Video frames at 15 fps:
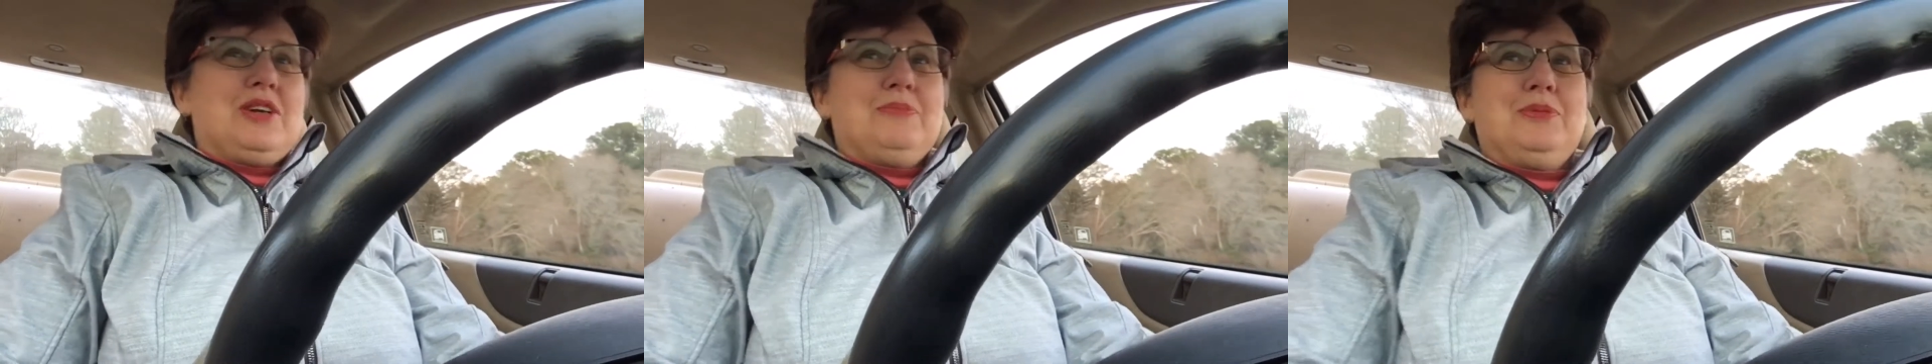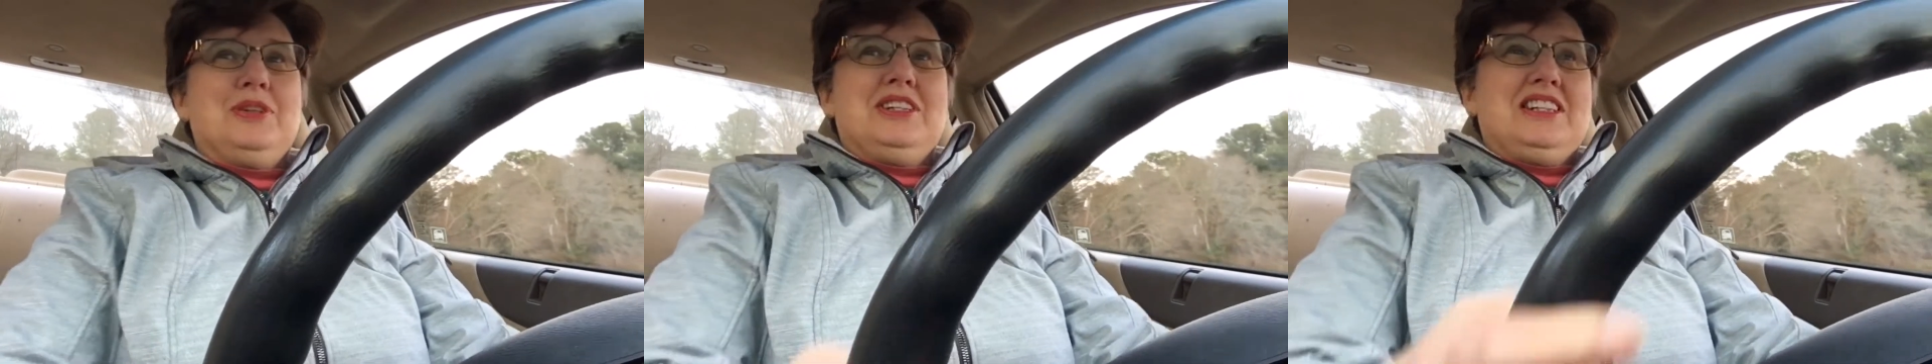
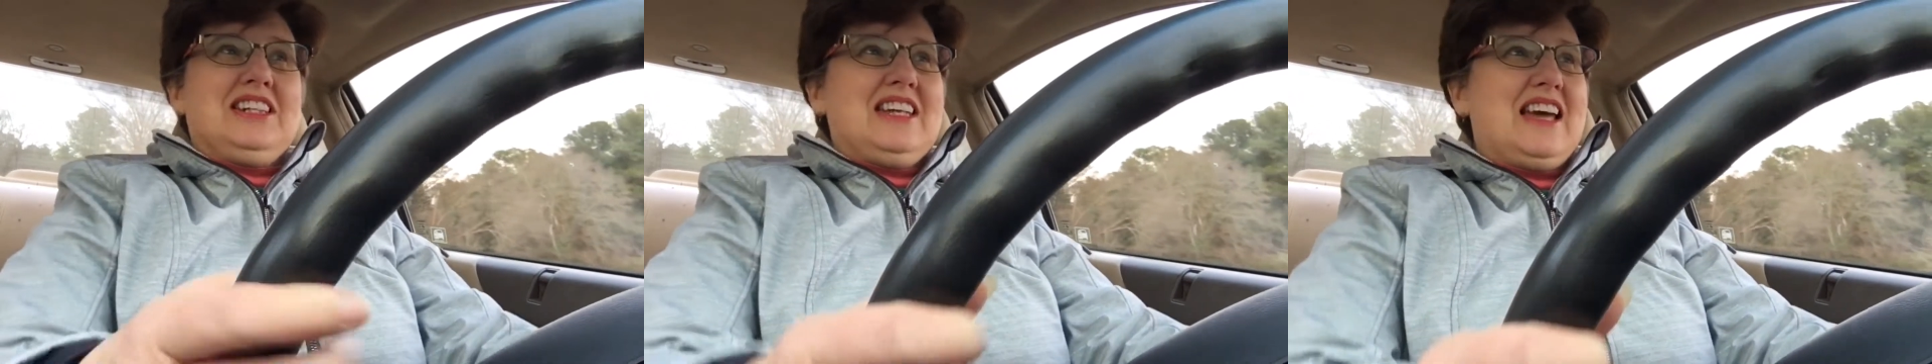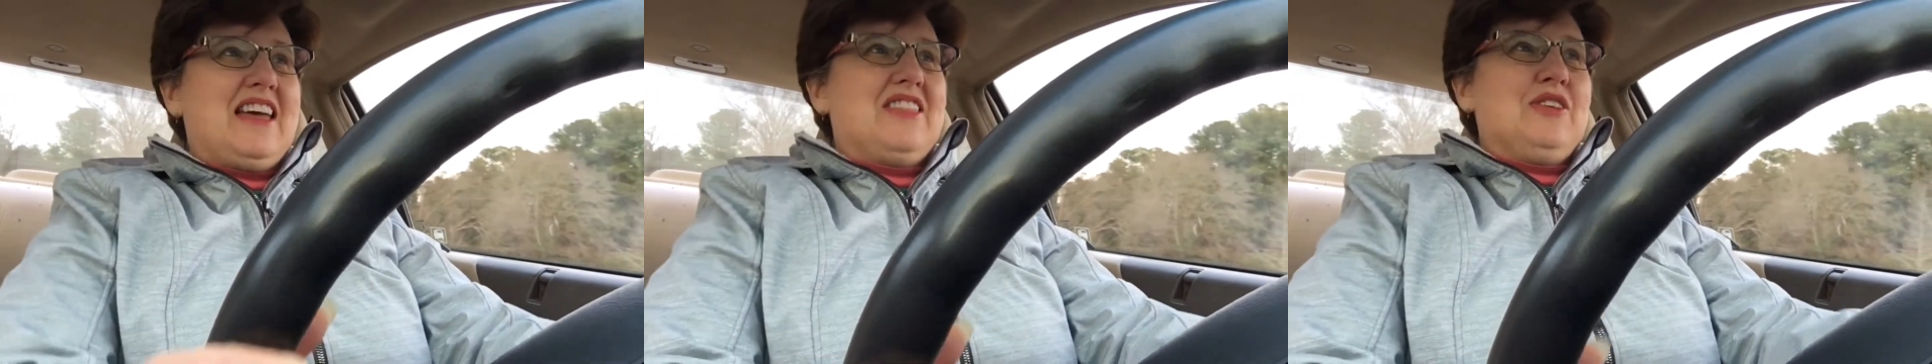to put
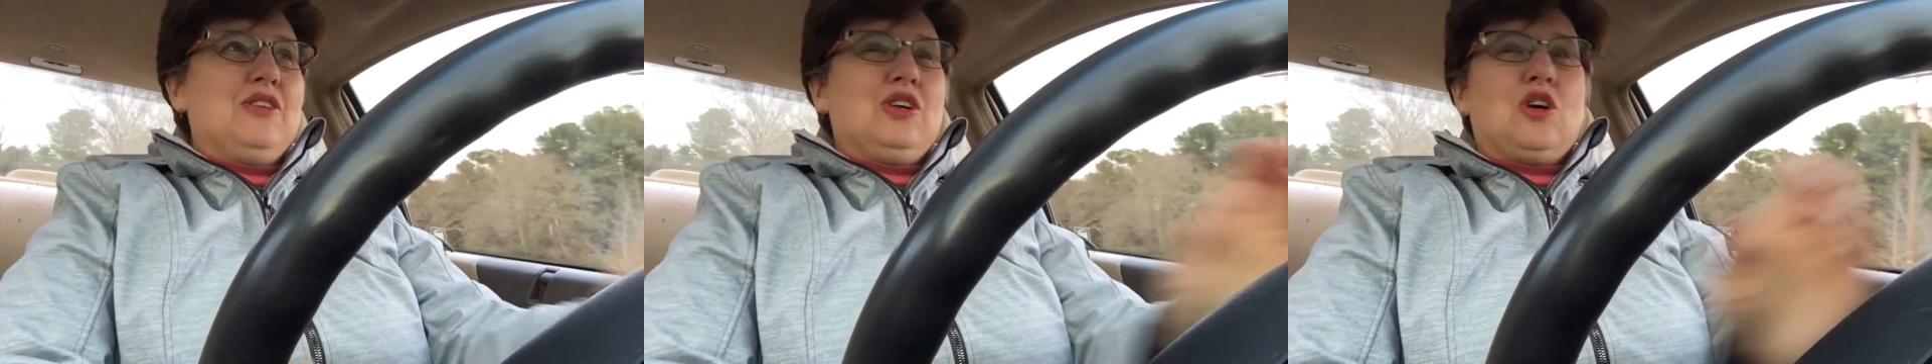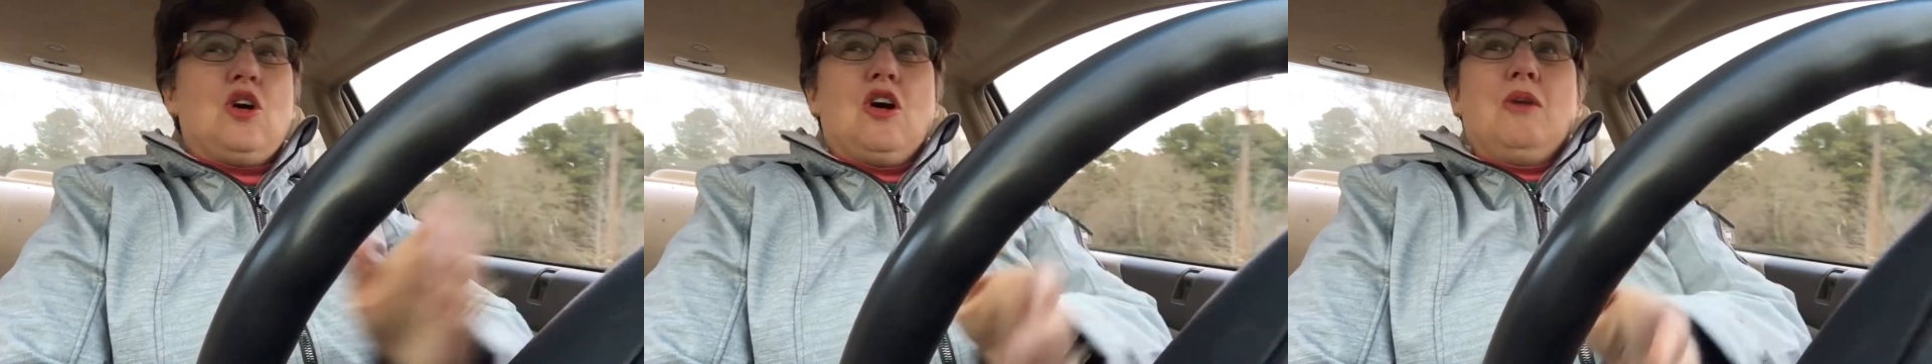
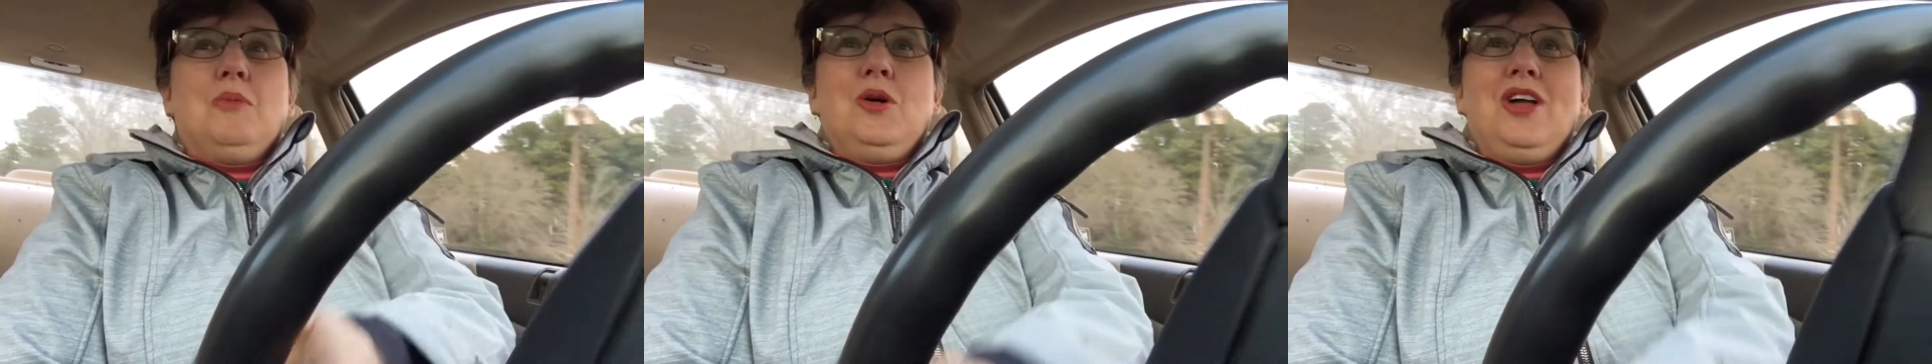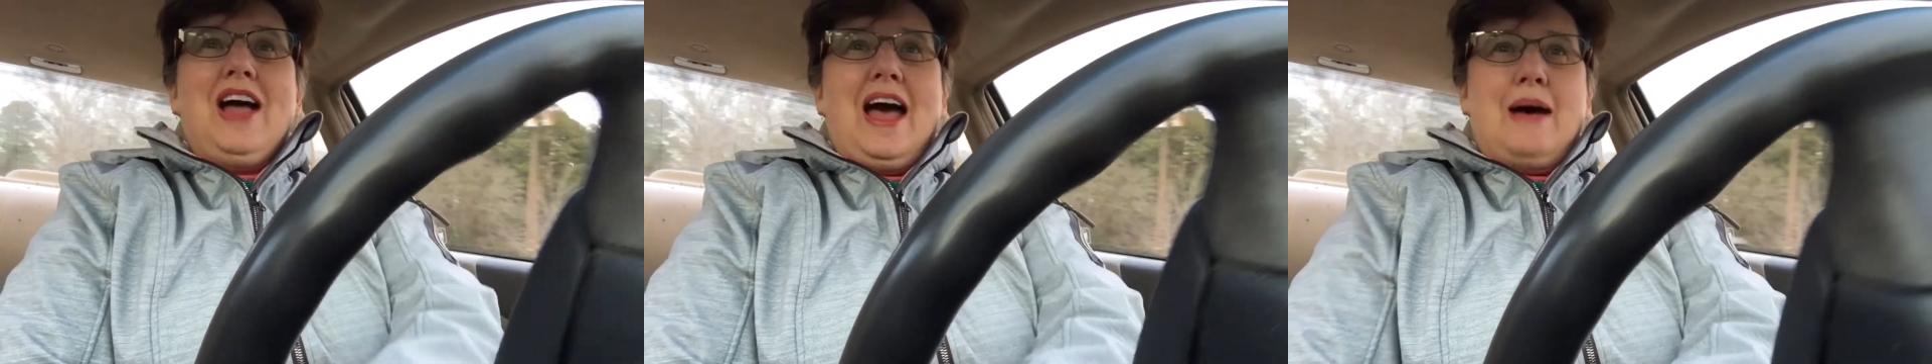together
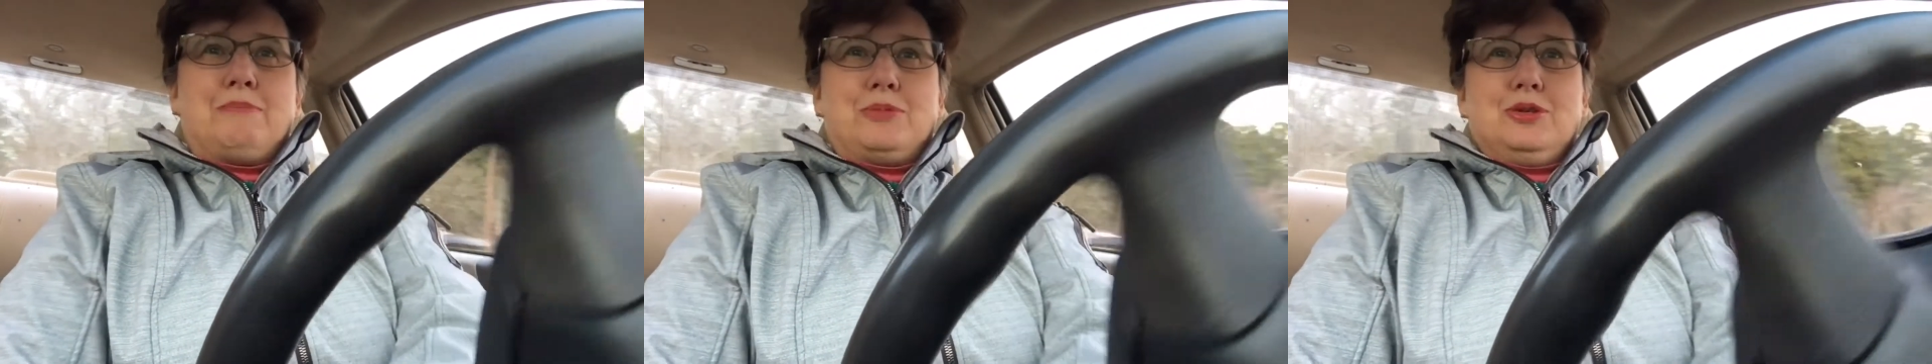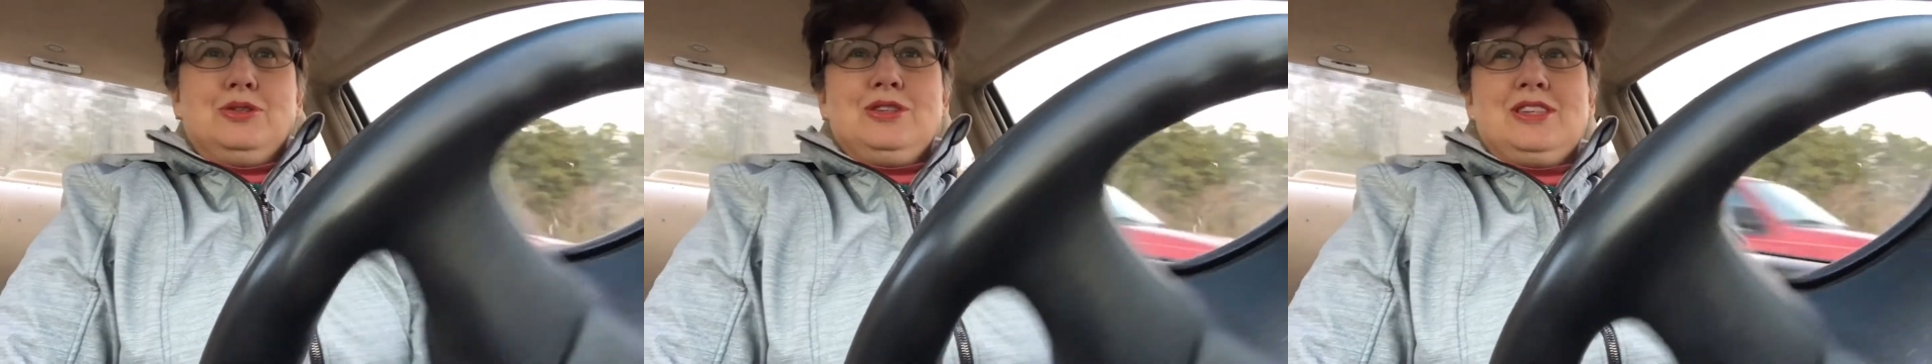caramel
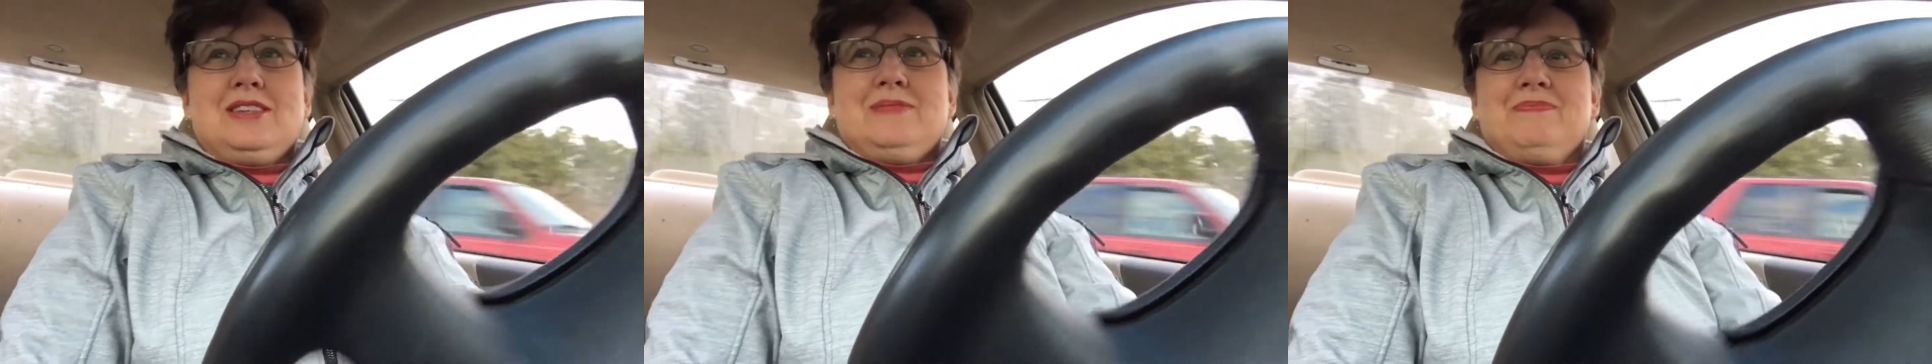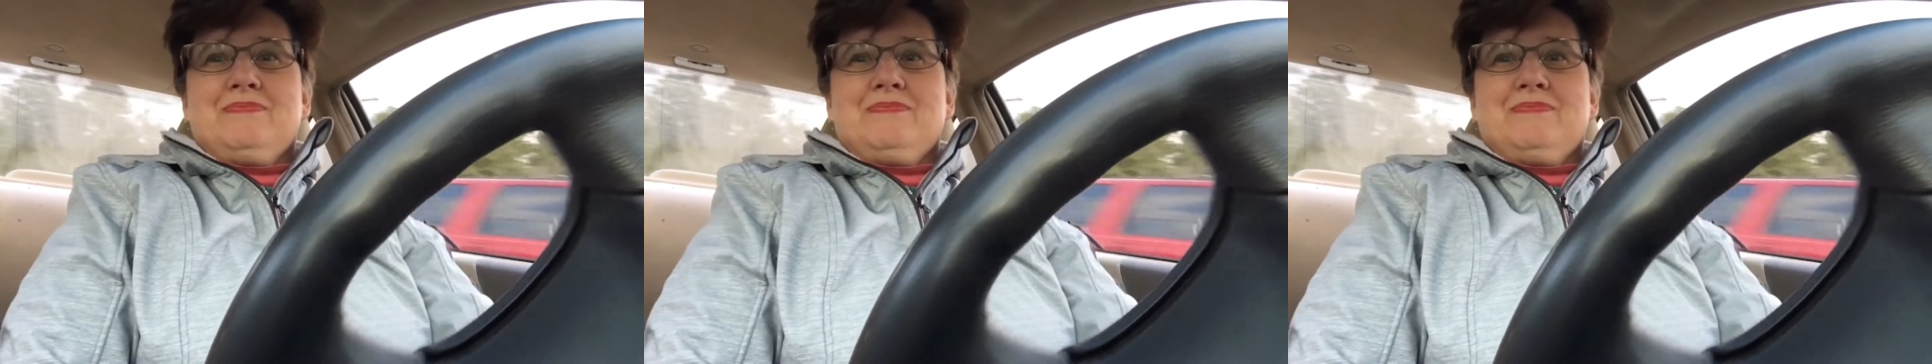apples,